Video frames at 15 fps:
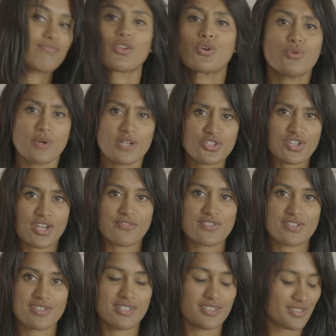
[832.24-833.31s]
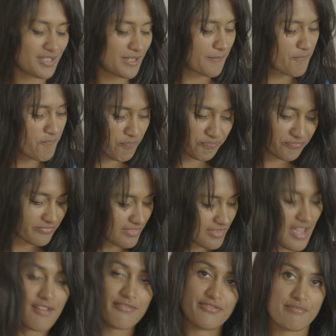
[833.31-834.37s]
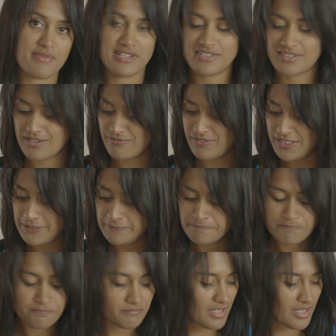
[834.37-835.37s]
Always check for seasoning. That for me is lovely.